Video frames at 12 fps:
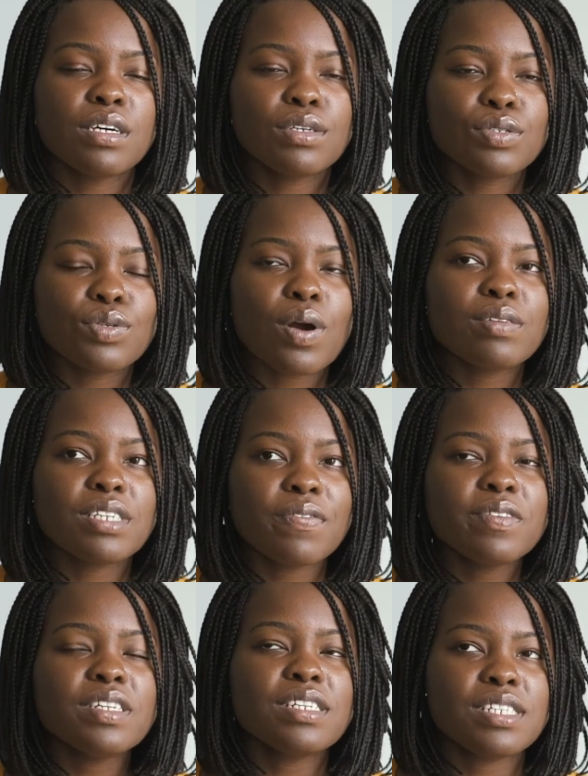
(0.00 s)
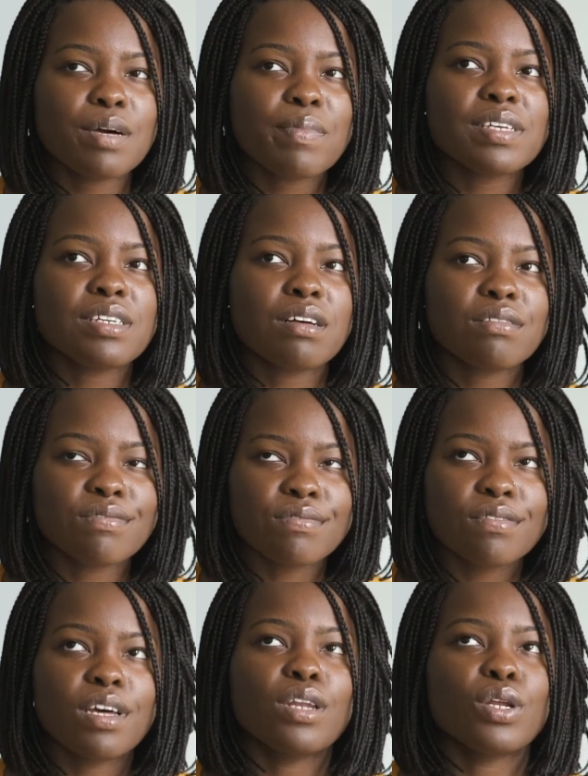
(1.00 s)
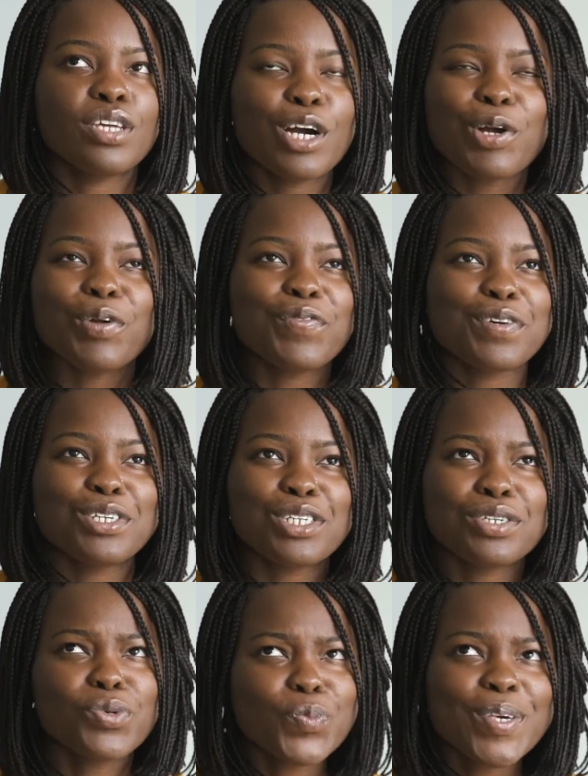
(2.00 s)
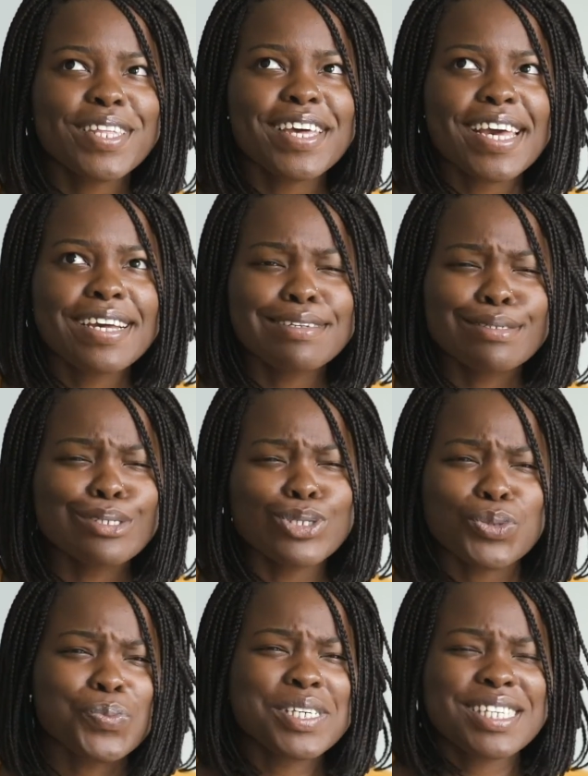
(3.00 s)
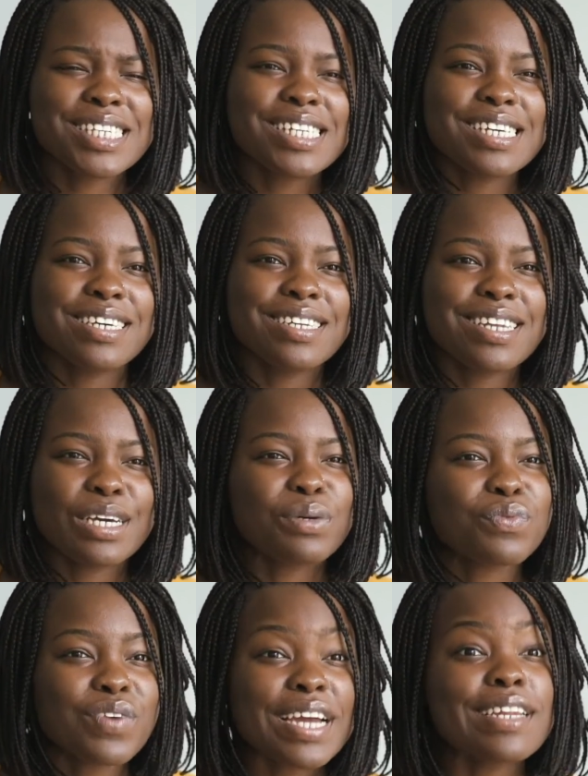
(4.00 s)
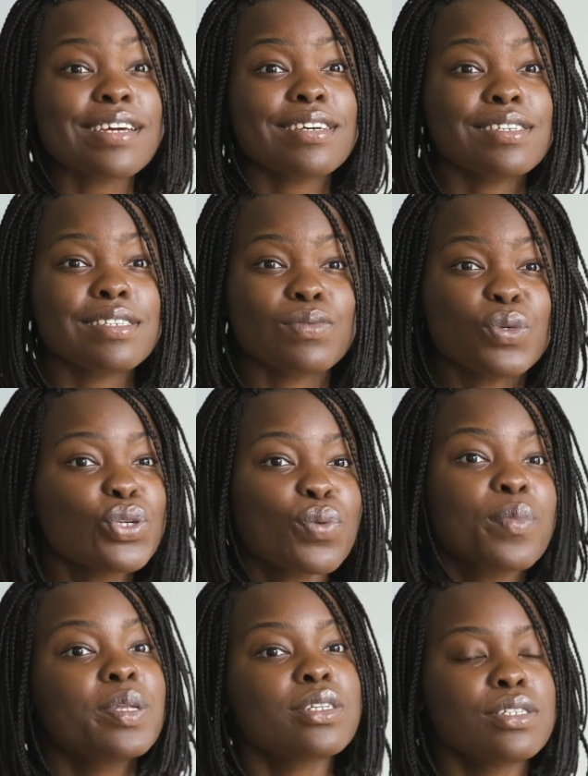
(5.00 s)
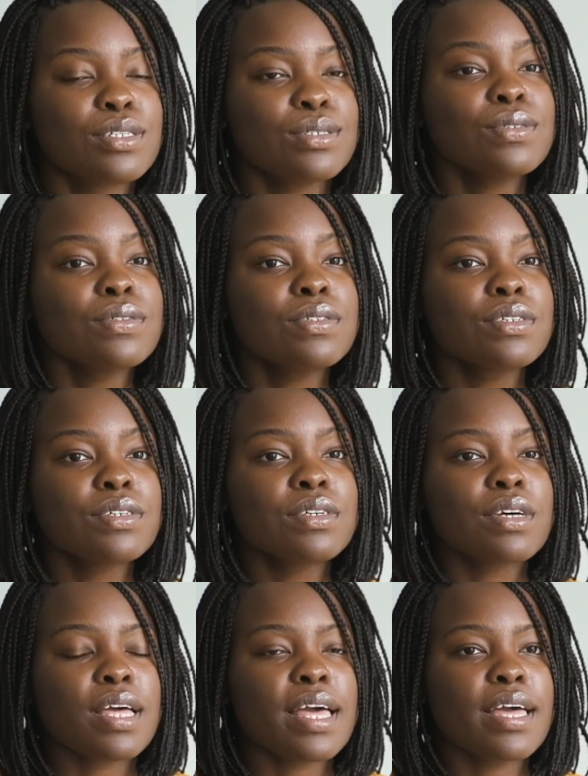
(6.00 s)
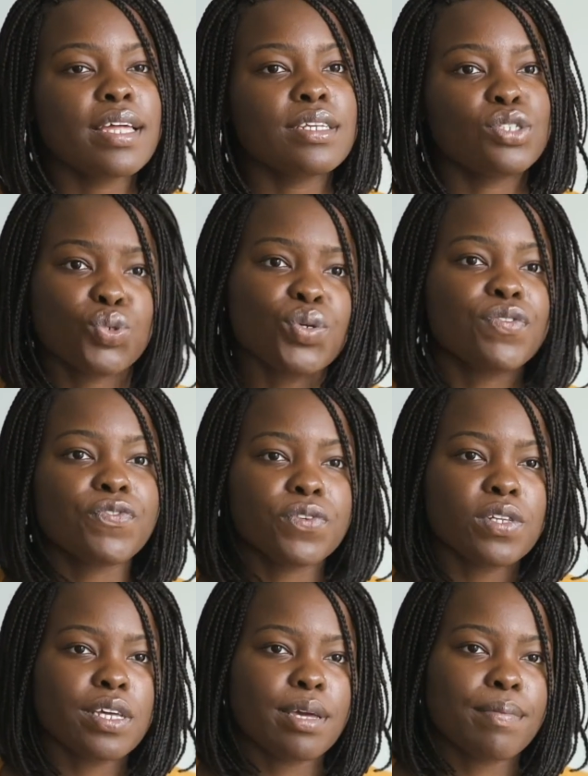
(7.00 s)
So I'll definitely tell myself, a younger version, Upile, don't be silly. Like, writing is what you're meant to do, and do it fully.